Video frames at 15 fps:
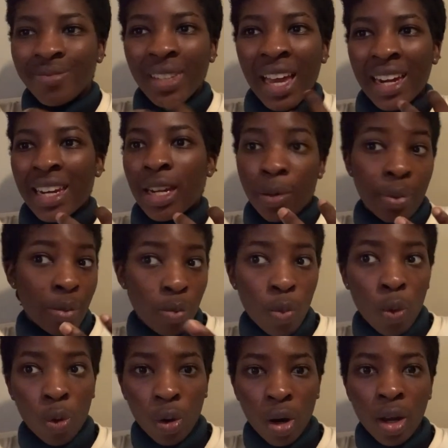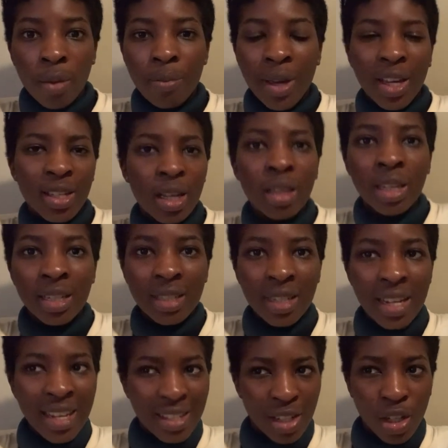I need a bit more because Salt Lake
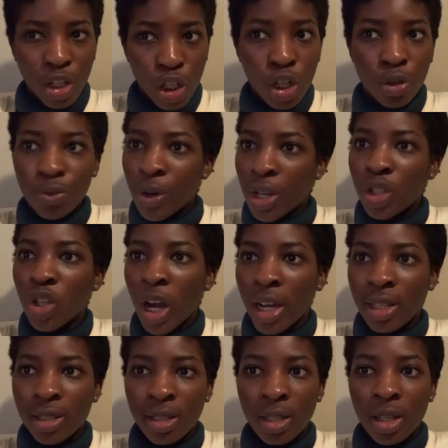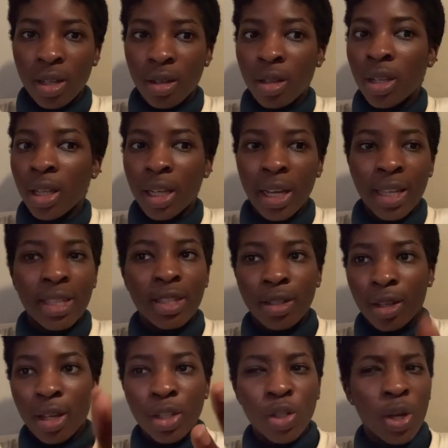City is a good franchise. It's,
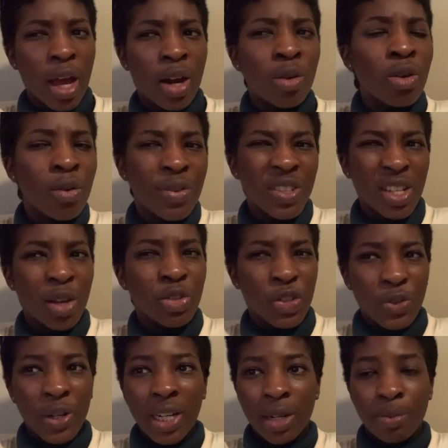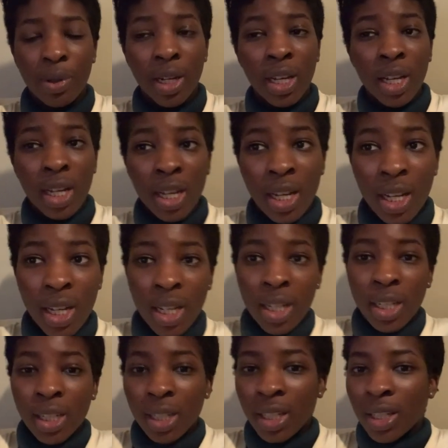it's I don't know if it's underrated, but
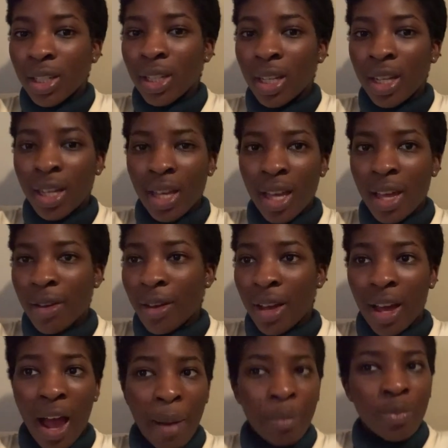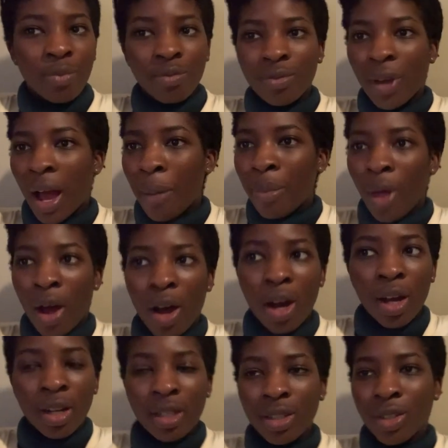it, eh, I'm I'm not